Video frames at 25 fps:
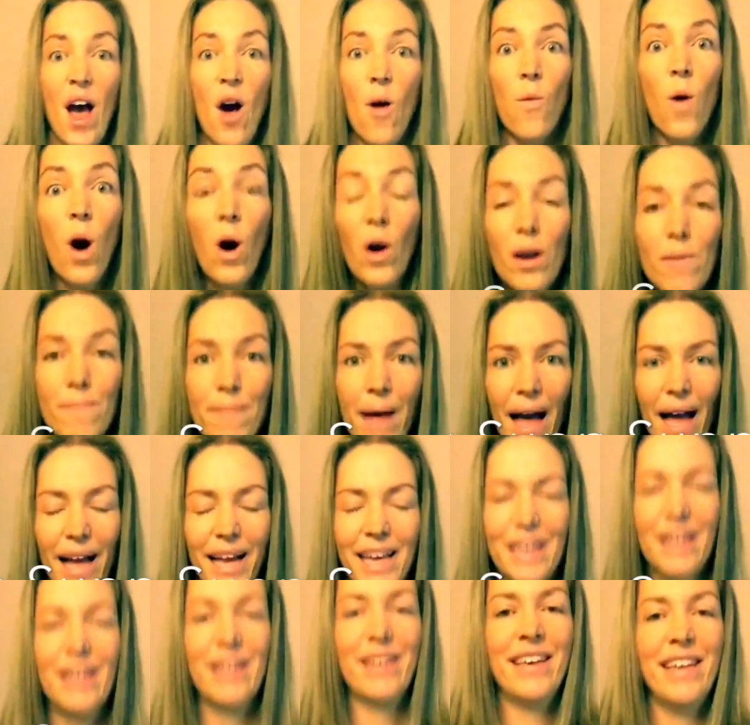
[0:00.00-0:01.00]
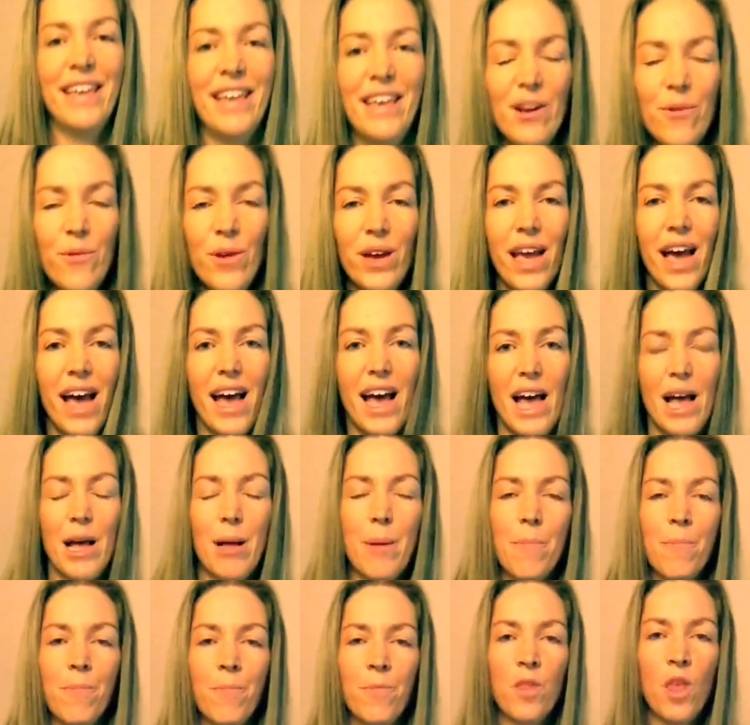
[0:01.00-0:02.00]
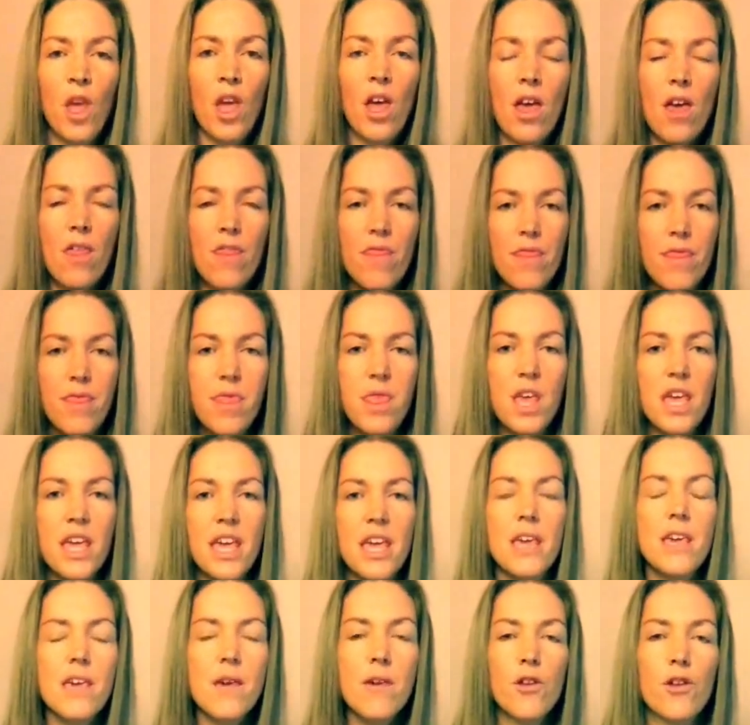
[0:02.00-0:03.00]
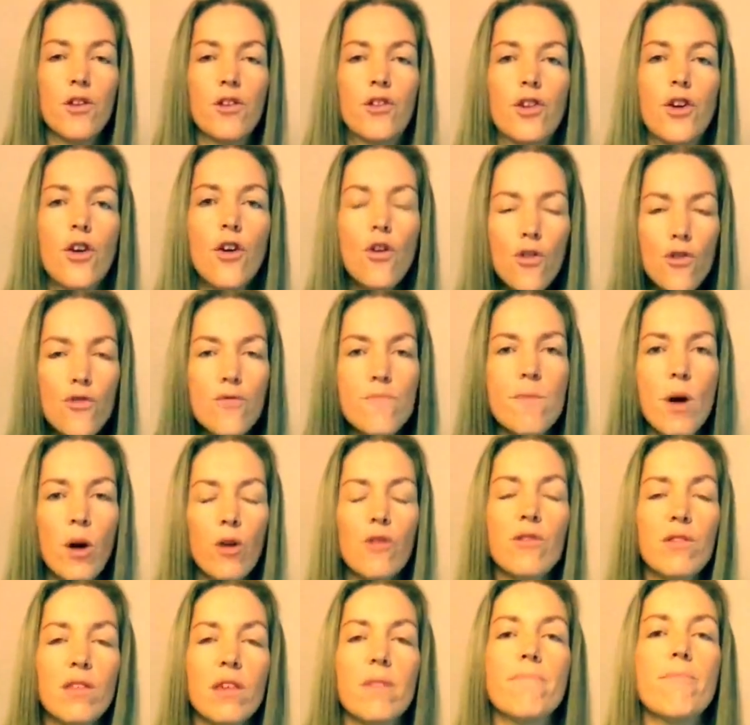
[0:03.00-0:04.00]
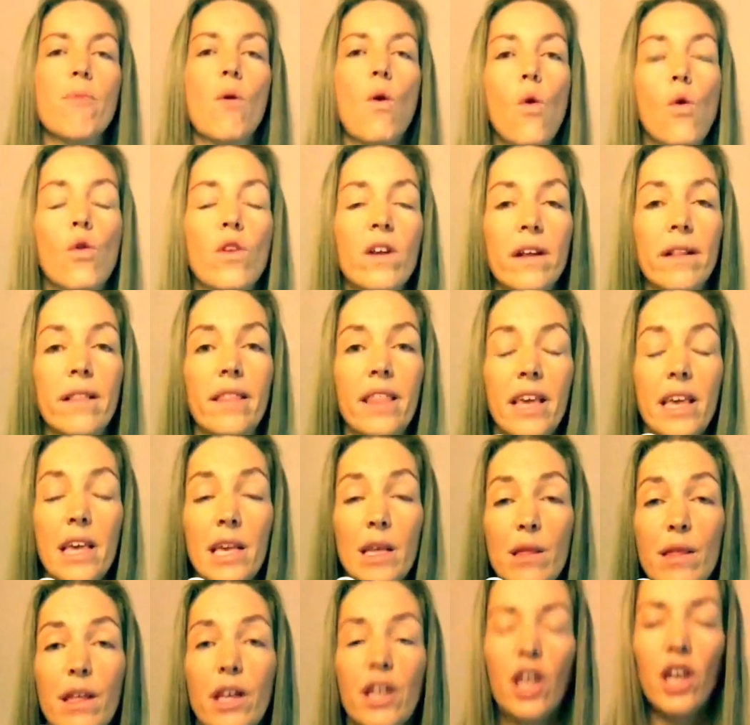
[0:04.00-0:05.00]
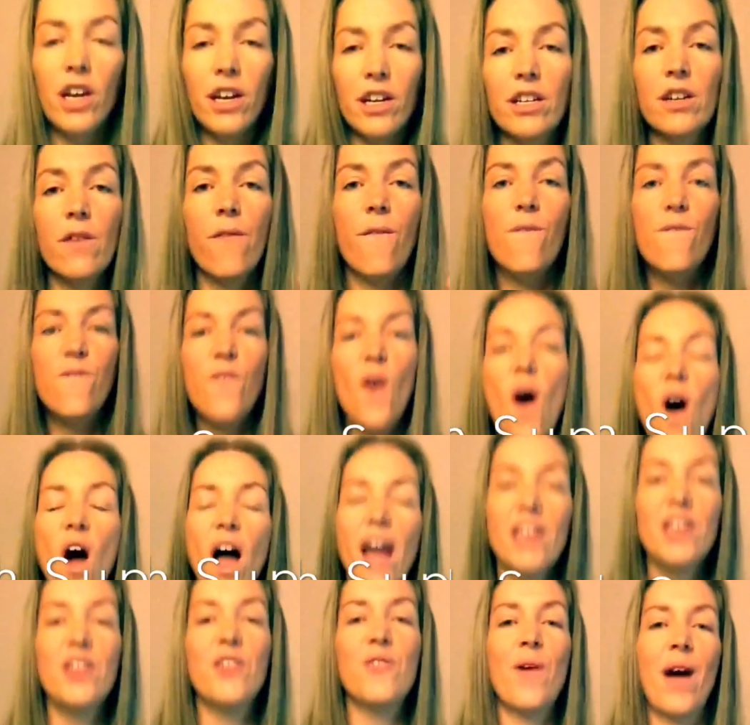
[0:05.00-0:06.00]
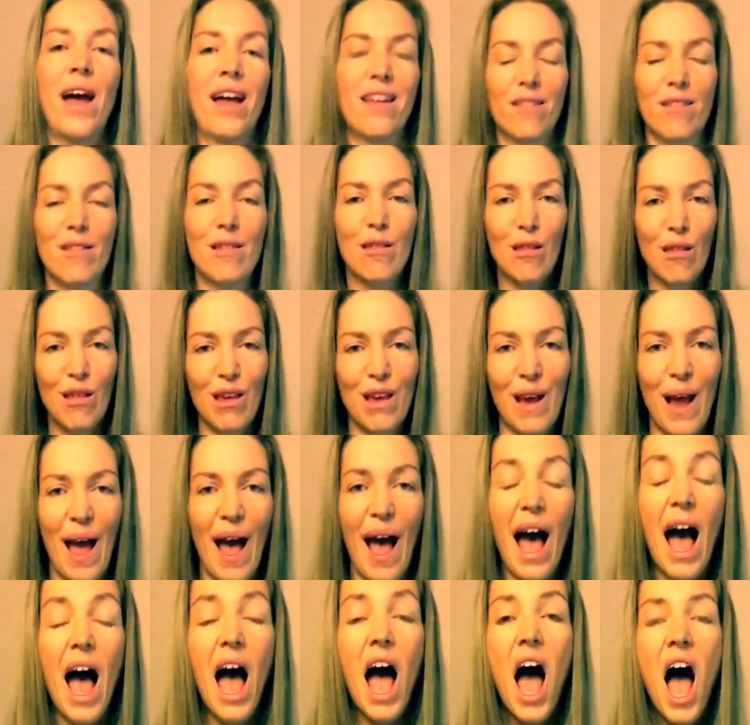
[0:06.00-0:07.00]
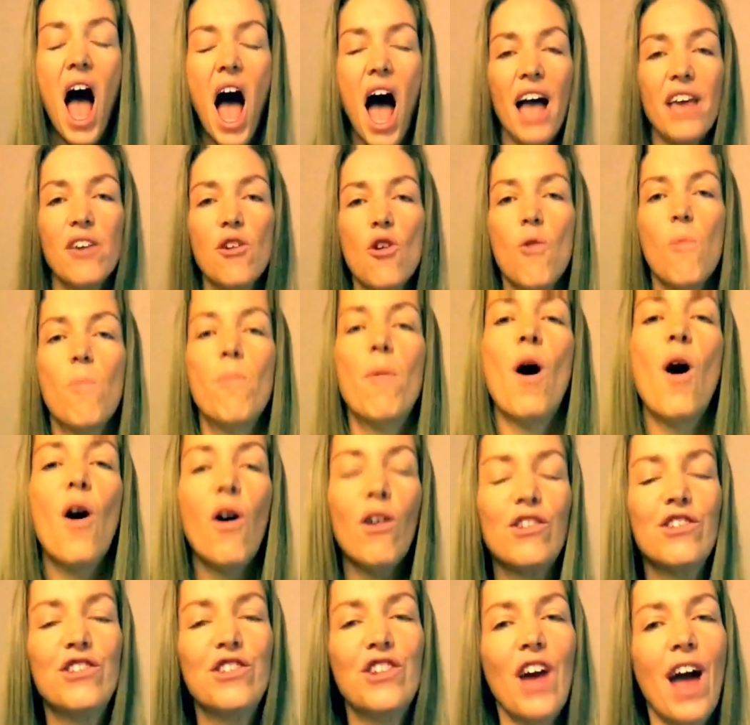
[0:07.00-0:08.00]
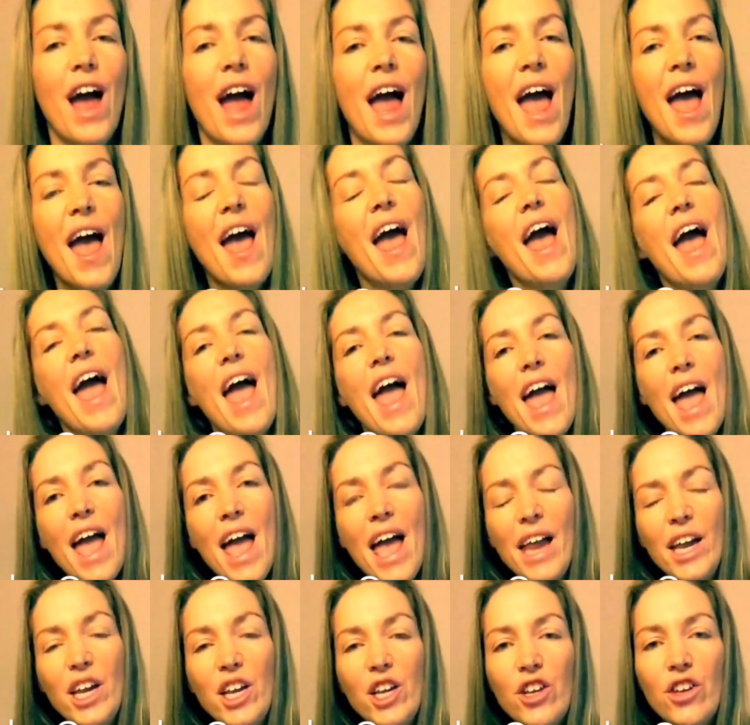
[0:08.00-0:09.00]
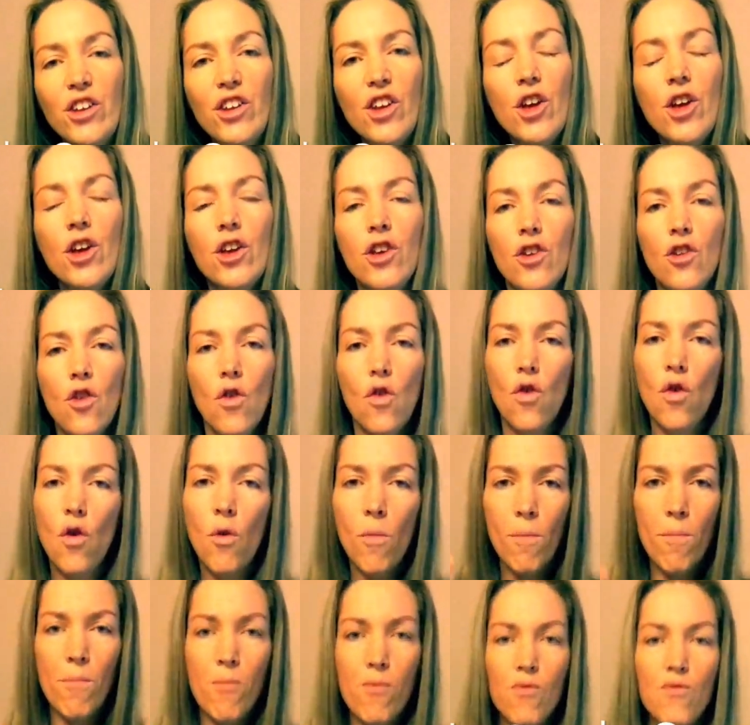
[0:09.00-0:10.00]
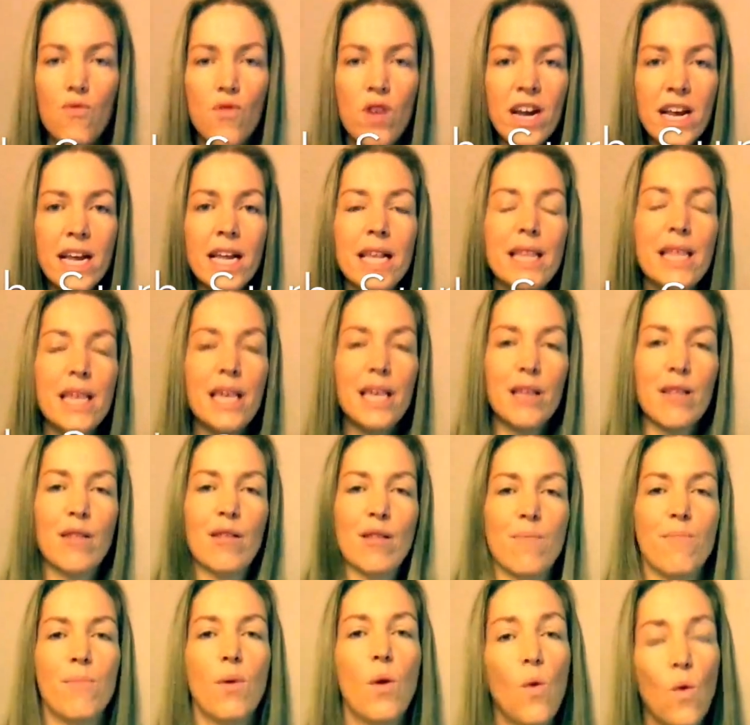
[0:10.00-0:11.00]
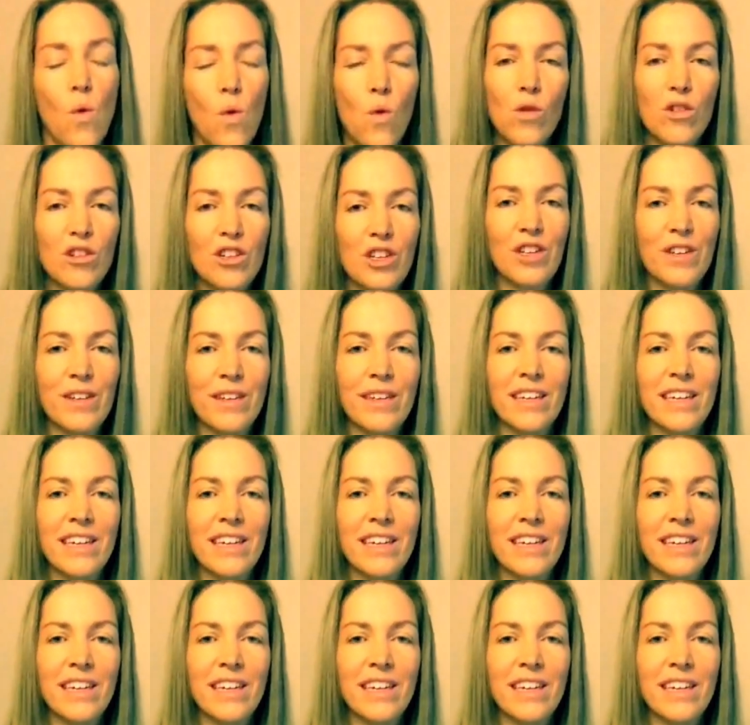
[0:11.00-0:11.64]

Welcome back. Here we are. The two most important things that can define you as a singer are your posture and your breathing support.